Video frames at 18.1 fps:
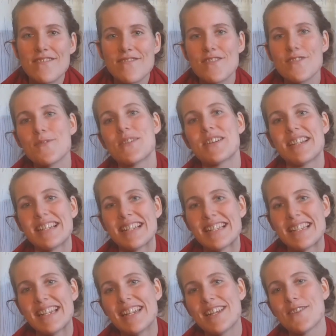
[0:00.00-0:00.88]
wanting
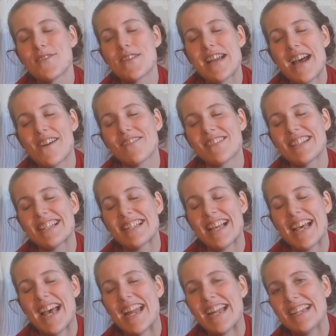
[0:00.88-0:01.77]
to hear what I have to
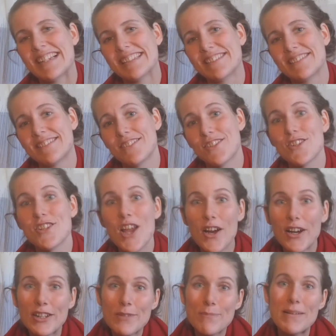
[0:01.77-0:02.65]
say and
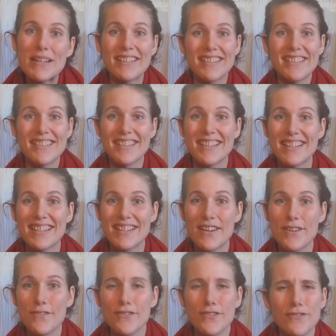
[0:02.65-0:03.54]
sharing the message and
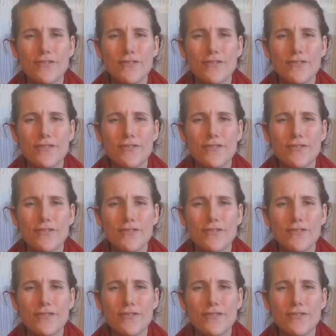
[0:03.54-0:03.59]
stuff.